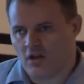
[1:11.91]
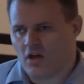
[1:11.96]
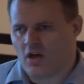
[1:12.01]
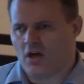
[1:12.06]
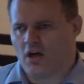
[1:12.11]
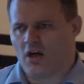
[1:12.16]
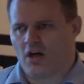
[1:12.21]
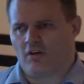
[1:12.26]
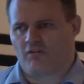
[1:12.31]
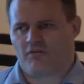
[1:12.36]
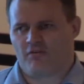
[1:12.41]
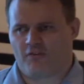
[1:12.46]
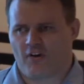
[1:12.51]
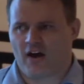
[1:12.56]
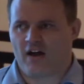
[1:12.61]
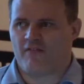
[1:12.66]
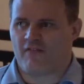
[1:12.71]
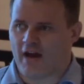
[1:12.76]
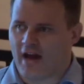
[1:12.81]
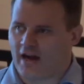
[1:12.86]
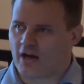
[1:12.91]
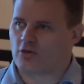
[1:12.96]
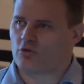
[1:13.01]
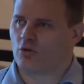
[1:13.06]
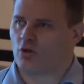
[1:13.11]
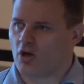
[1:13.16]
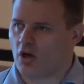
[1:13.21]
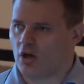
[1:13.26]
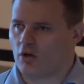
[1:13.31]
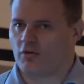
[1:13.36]
5
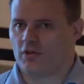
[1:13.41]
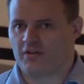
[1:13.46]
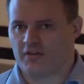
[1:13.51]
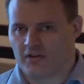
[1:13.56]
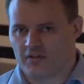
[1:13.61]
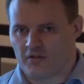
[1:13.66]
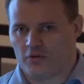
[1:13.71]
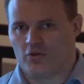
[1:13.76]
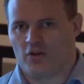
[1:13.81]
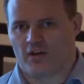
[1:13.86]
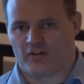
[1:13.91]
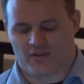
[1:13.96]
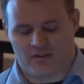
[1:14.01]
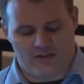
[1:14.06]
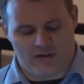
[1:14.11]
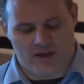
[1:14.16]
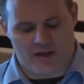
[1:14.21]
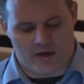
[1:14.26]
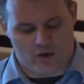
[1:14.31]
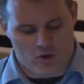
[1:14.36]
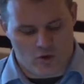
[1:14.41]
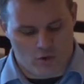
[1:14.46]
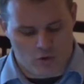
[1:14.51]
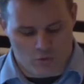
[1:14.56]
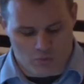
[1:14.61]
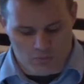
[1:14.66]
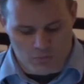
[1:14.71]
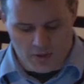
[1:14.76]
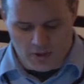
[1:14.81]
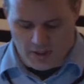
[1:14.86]
actual concrete things that you guys can take
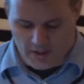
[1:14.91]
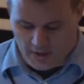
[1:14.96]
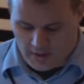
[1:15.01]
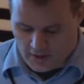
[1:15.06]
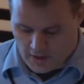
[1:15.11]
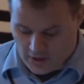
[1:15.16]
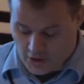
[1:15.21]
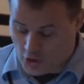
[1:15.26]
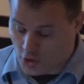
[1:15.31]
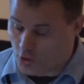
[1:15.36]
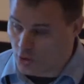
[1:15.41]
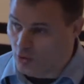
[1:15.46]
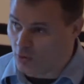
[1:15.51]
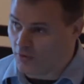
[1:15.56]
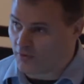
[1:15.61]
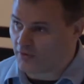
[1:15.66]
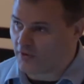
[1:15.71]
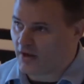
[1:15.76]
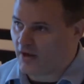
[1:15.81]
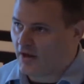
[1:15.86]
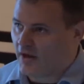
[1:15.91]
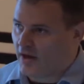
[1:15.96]
home and use,